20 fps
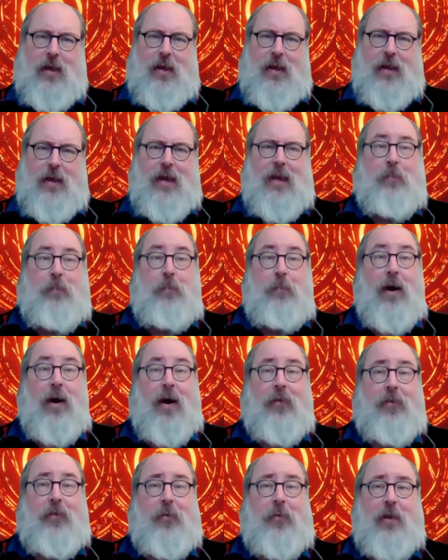Any
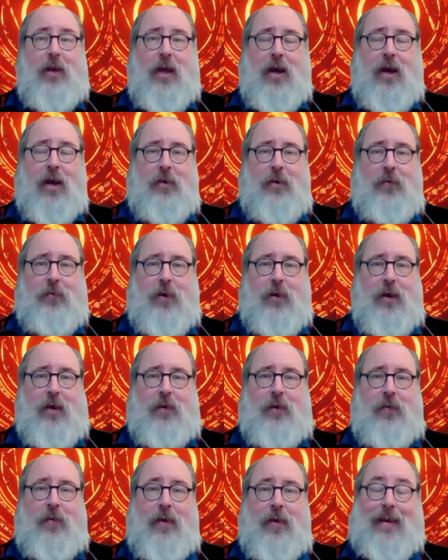possible act of
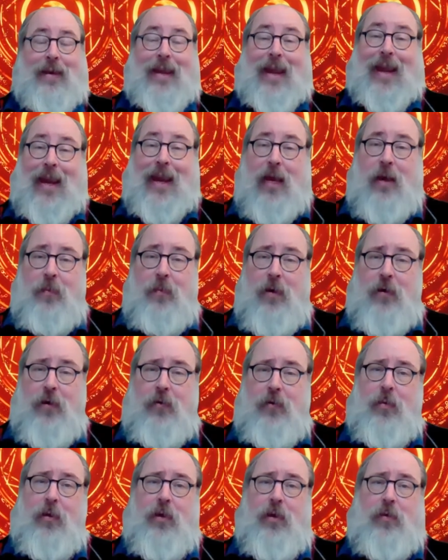violence that can be
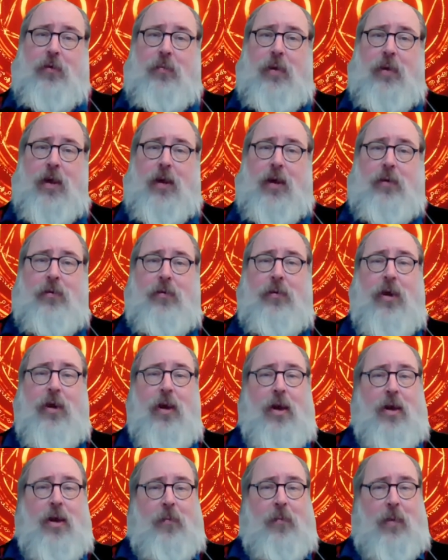attributed to a man who
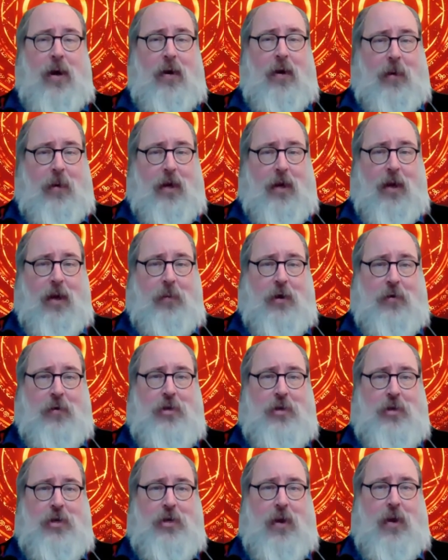may or may not be
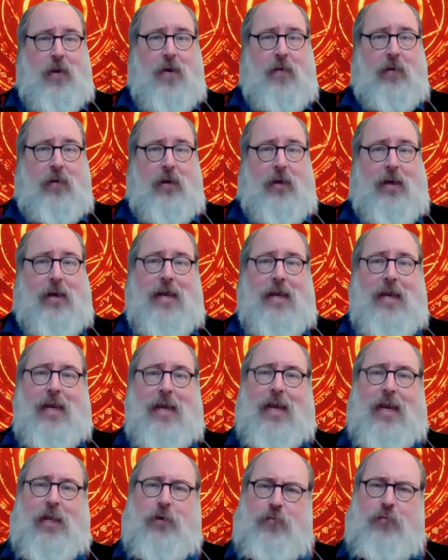Christian, however,
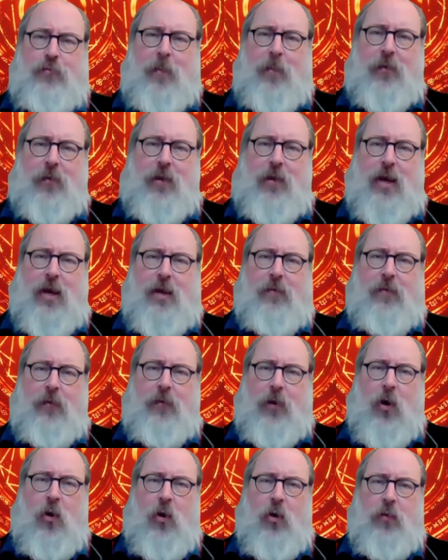is representative of
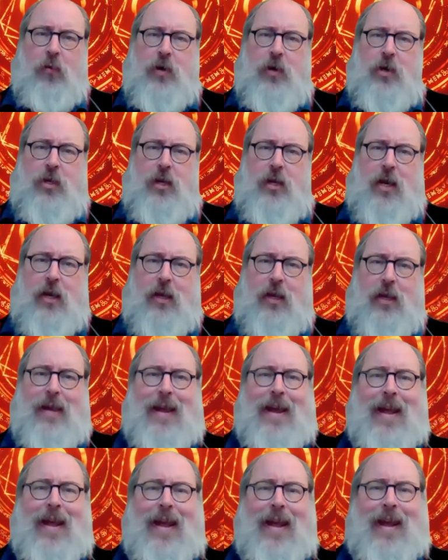the whole of Christianity,
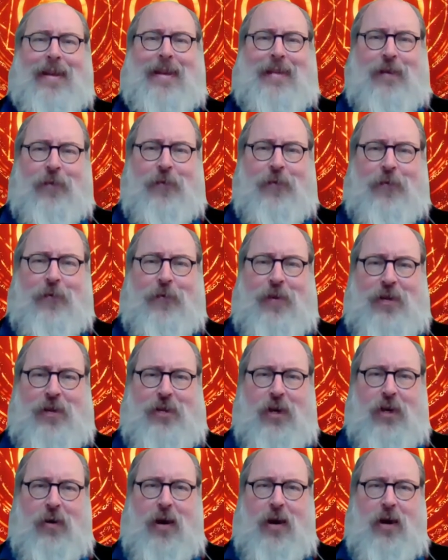and
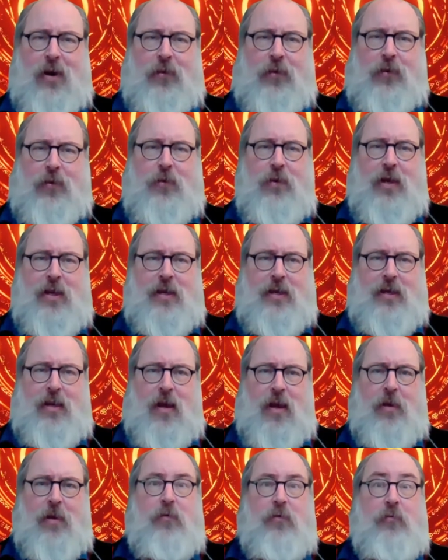sufficient grounds to
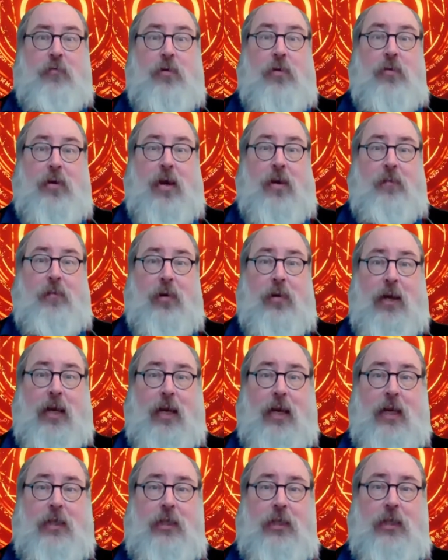condemn it root and
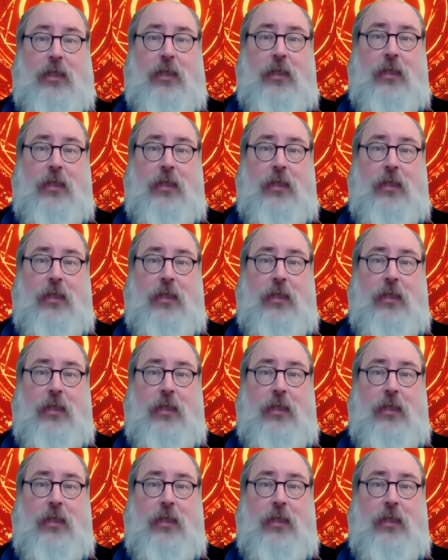branch.